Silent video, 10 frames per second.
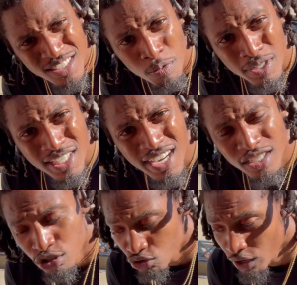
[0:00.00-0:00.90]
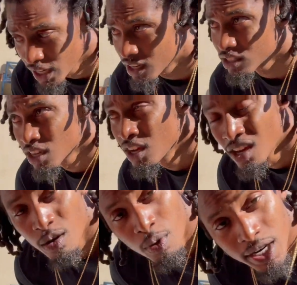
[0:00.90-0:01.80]
him what the interest rate is.
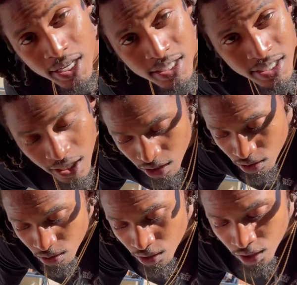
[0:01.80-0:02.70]
And what did he say to you?